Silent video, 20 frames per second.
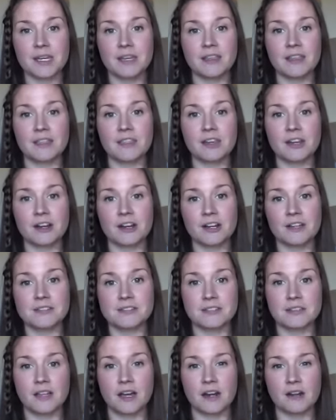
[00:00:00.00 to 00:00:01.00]
there is
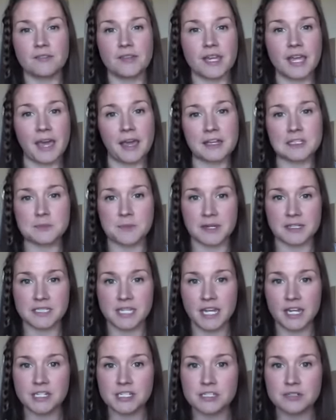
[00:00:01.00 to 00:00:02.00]
a lot of like
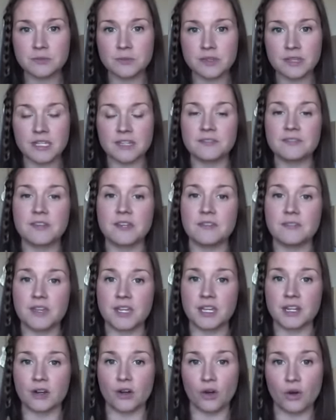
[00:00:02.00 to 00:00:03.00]
expectation with gift
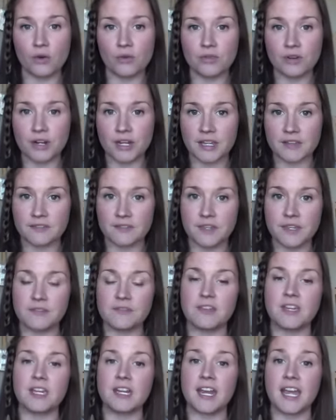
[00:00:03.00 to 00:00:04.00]
giving and over gift
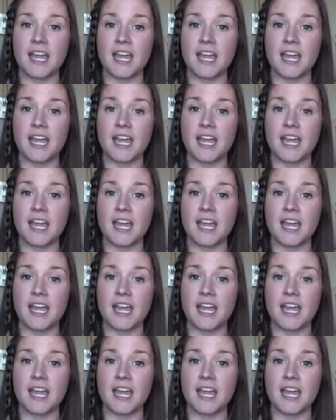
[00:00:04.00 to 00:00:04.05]
giving.